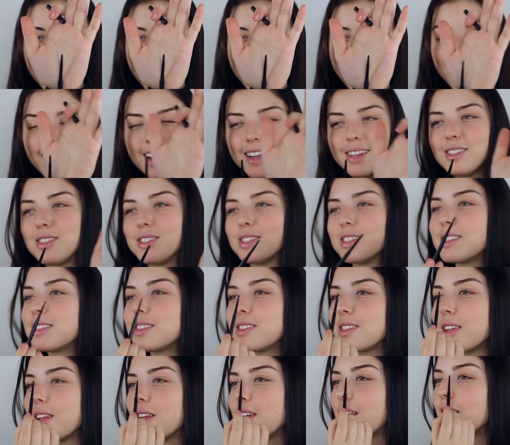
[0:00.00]
that it
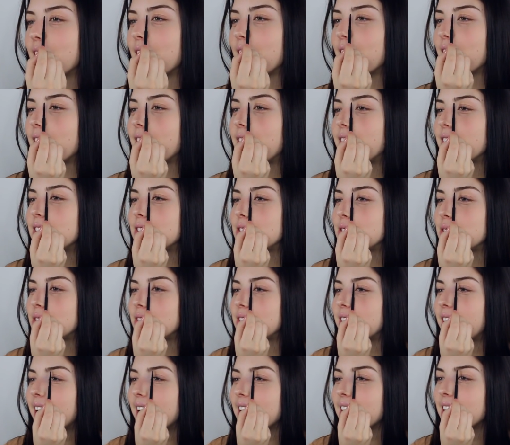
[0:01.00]
just fits
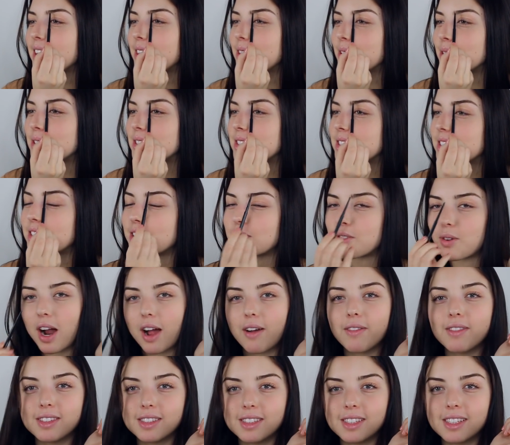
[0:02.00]
right in those little
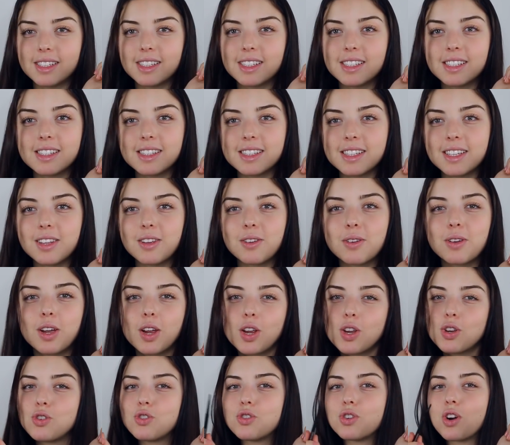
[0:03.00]
crevices. You
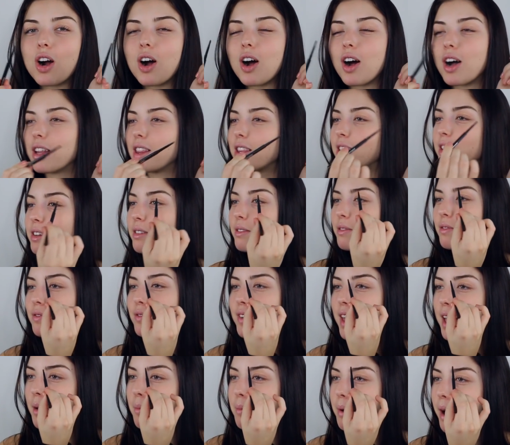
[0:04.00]
can draw on little
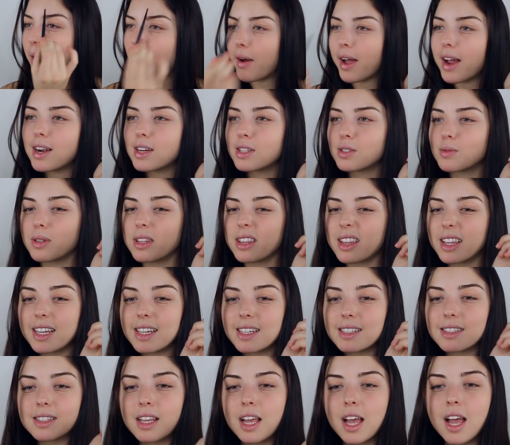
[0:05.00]
fake brow hairs with
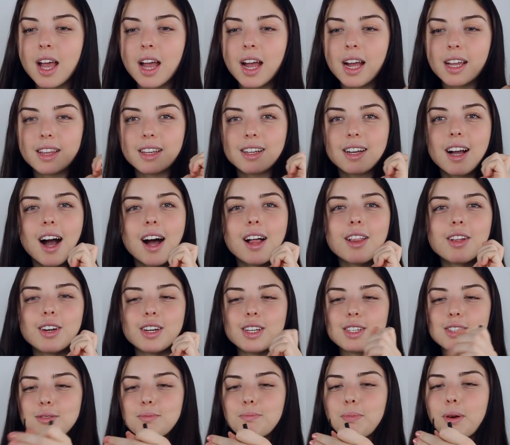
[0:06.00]
this. The color
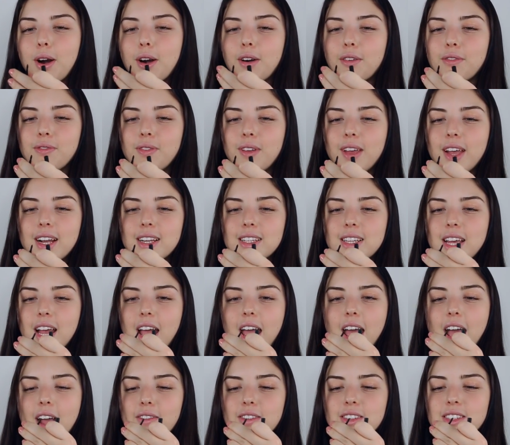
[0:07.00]
is perfect.
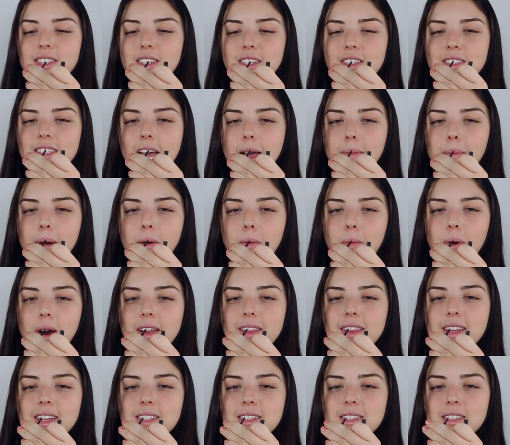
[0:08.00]
Every single time I
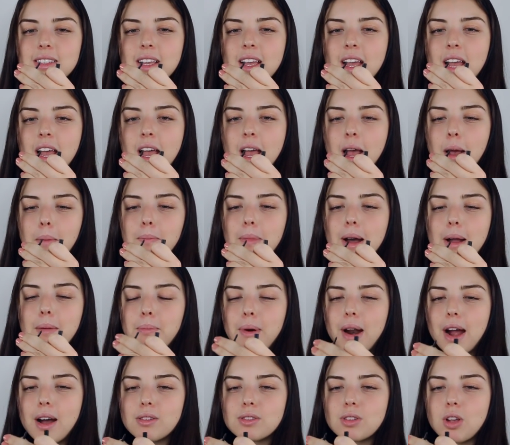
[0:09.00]
wear this, my
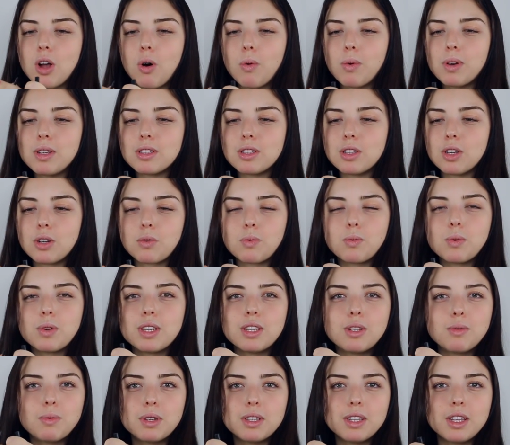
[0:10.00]
brows always look
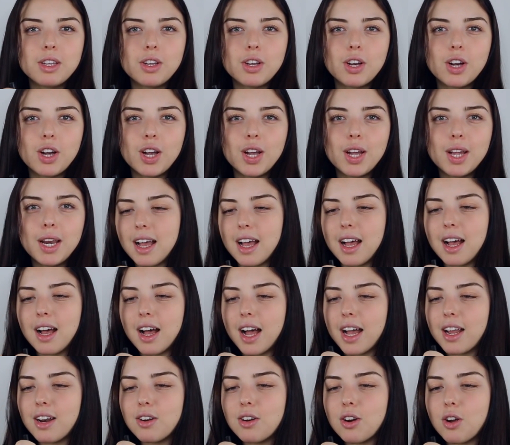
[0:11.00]
really good.
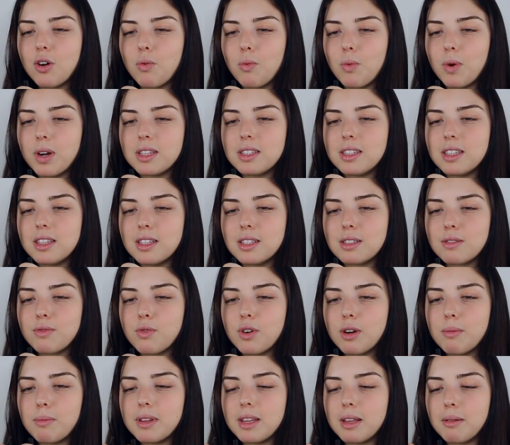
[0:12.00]
I don't know what's in this
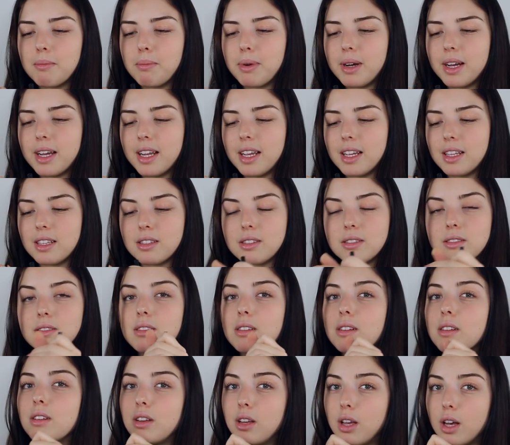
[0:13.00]
formula, but it's
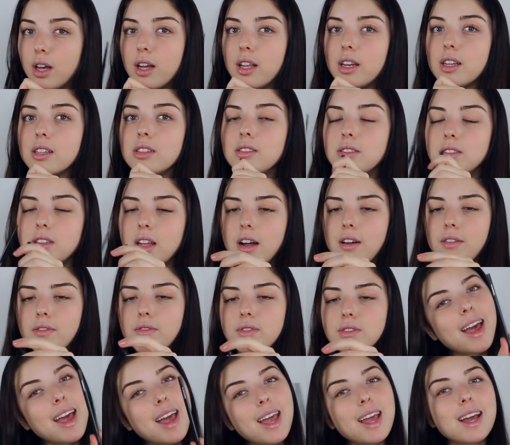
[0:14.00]
good
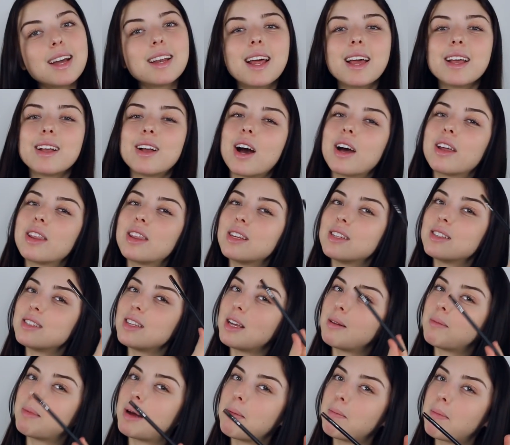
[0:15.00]
stuff. And I got this
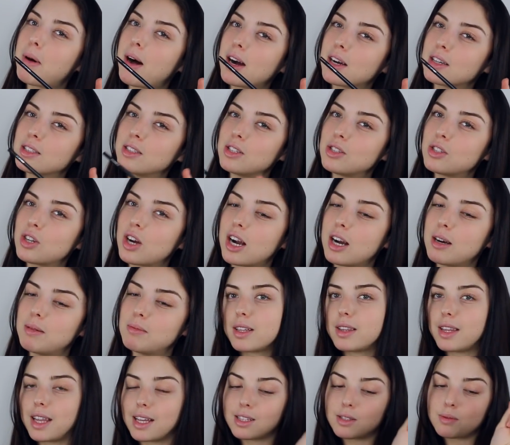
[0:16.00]
in my BoxyCharm.
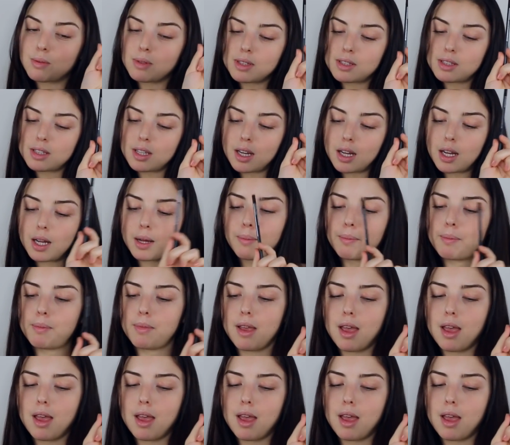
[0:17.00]
That's what's up.